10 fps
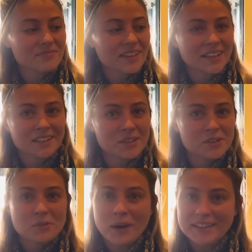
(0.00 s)
like the
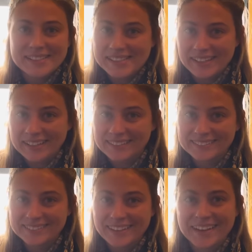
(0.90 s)
new wineskin.
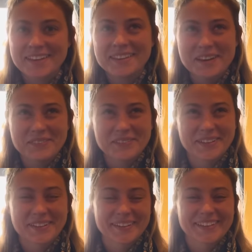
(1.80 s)
Mm-hmm. I can't think of what
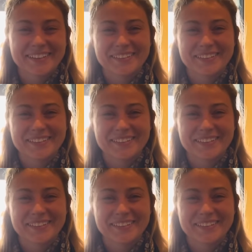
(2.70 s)
the